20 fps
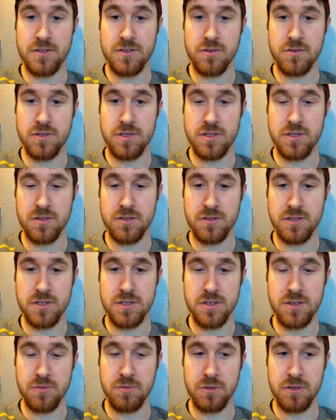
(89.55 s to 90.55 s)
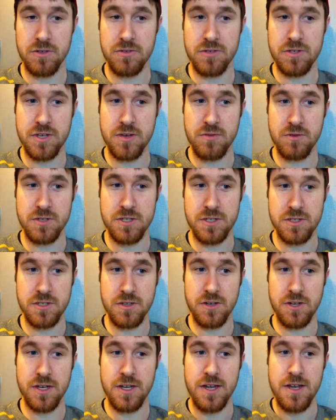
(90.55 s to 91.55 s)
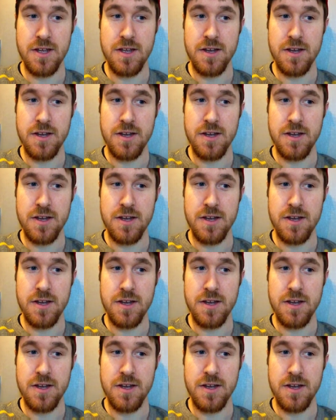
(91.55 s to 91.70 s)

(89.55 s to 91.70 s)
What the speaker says: So he's still producing, which is good.